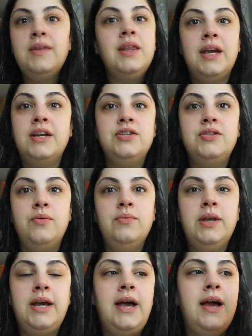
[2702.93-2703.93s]
Like I just don't.
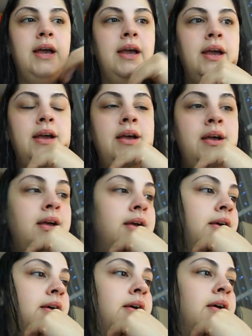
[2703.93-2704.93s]
Like I, I,
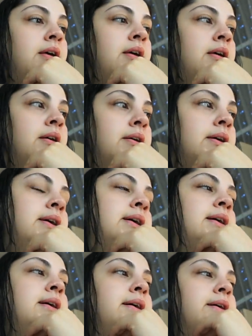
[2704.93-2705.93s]

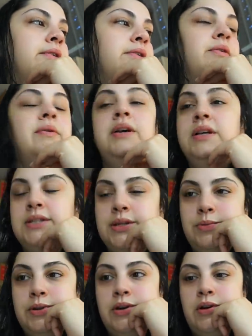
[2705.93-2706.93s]
I don't know. It's
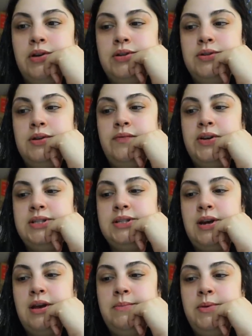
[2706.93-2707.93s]
like really hard to
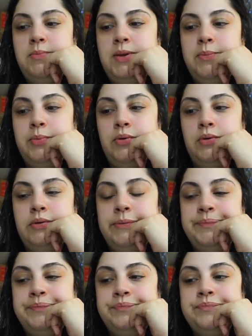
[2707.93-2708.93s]
invest time in people
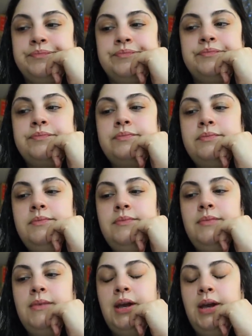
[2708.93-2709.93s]

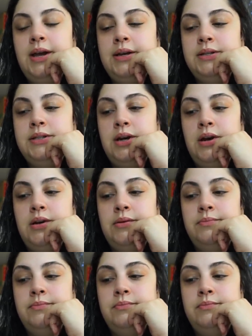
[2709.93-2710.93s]
and
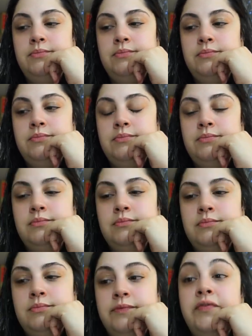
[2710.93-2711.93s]
um
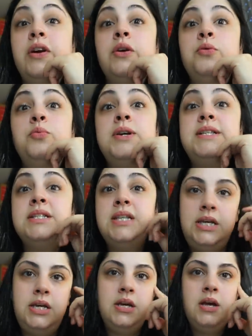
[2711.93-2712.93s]
very
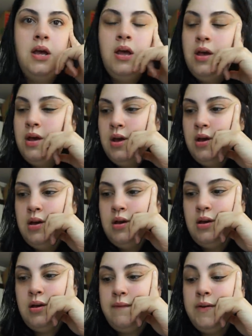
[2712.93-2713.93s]
risky.
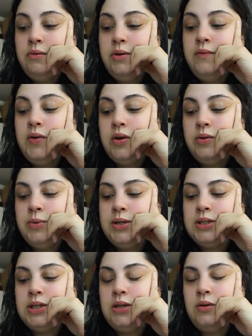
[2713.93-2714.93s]
Very, very
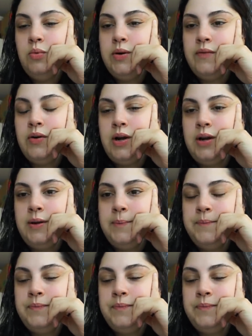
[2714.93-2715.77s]
risky whoever I